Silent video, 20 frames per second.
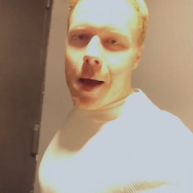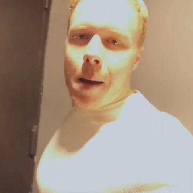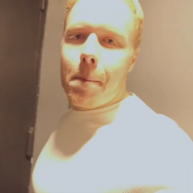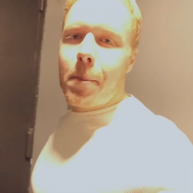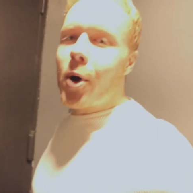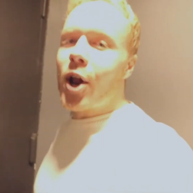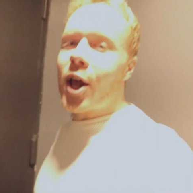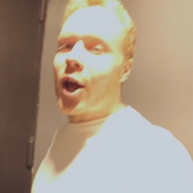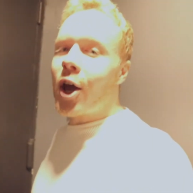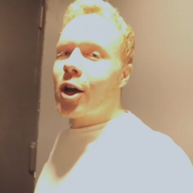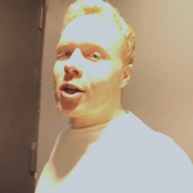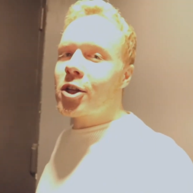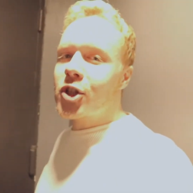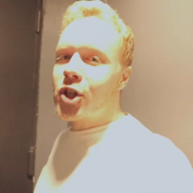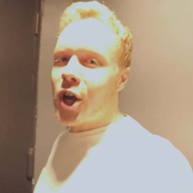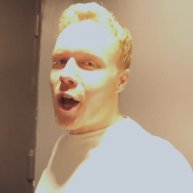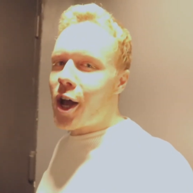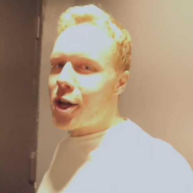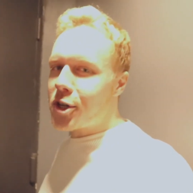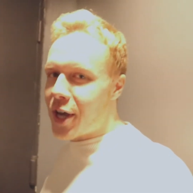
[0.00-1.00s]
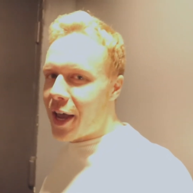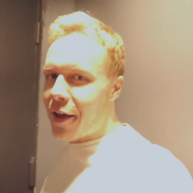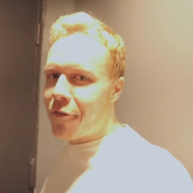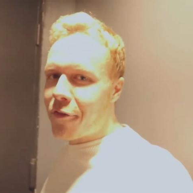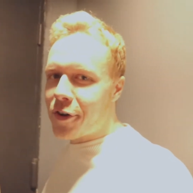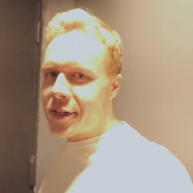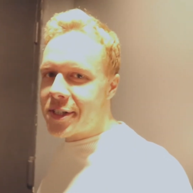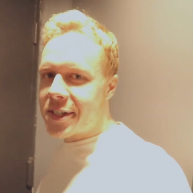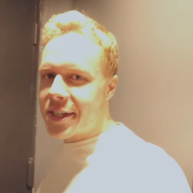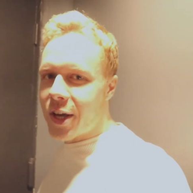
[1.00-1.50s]
Putting on church
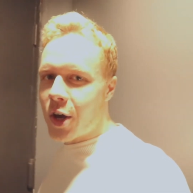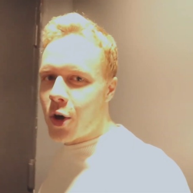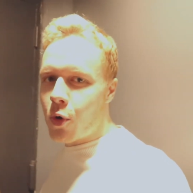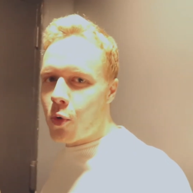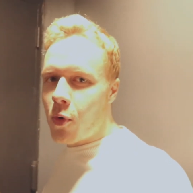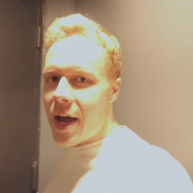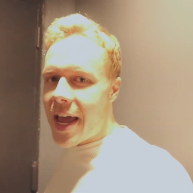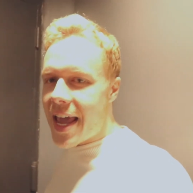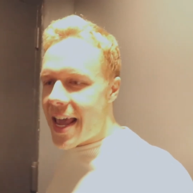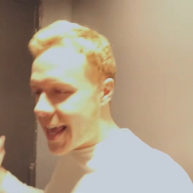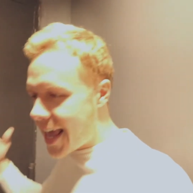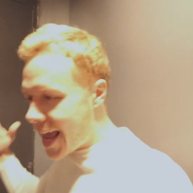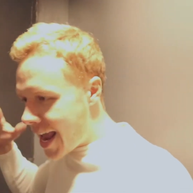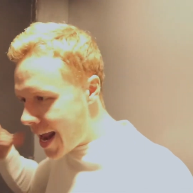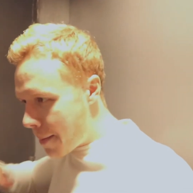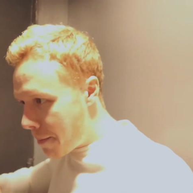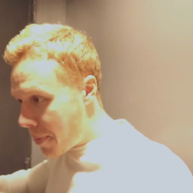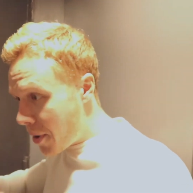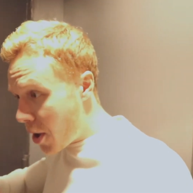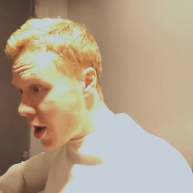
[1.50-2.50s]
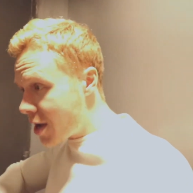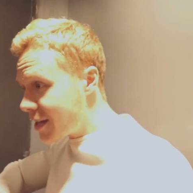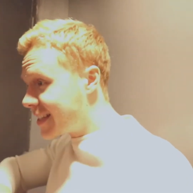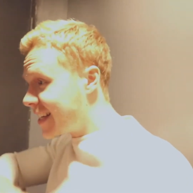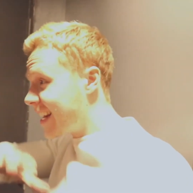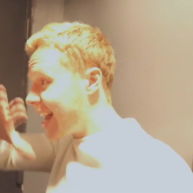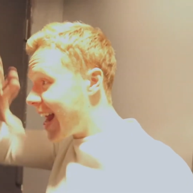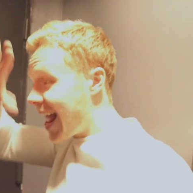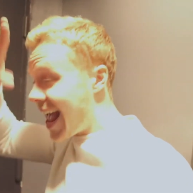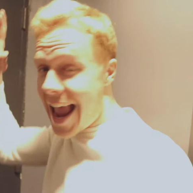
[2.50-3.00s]
every single week in
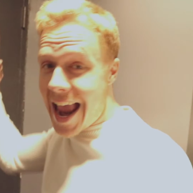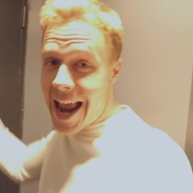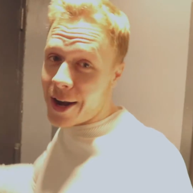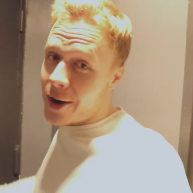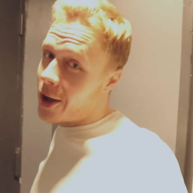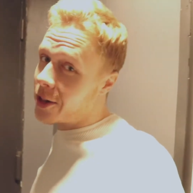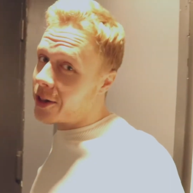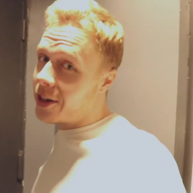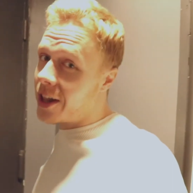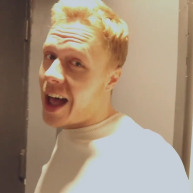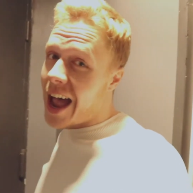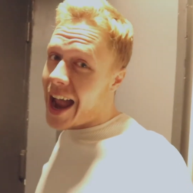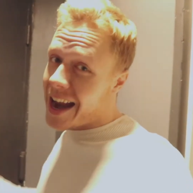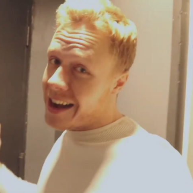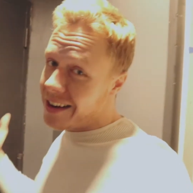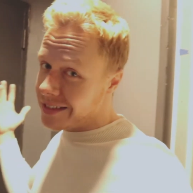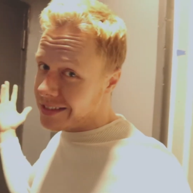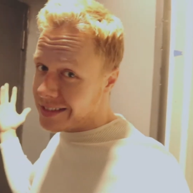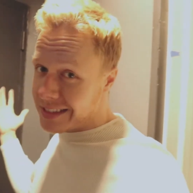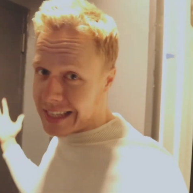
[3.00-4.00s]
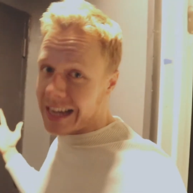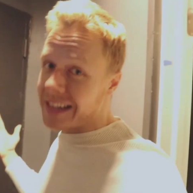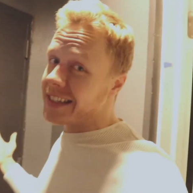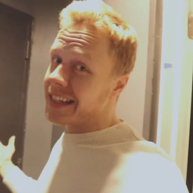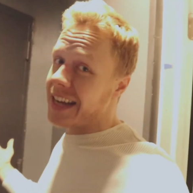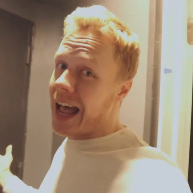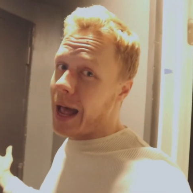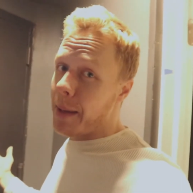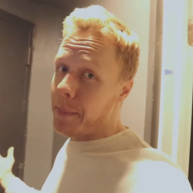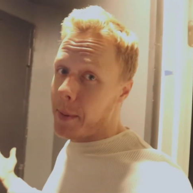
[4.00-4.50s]
person and online doesn't
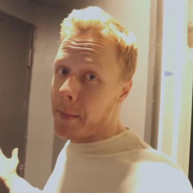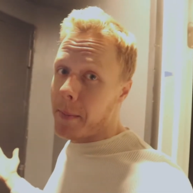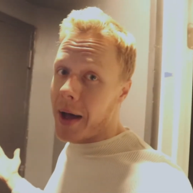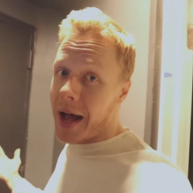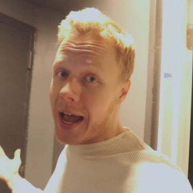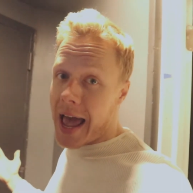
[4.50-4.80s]
happen by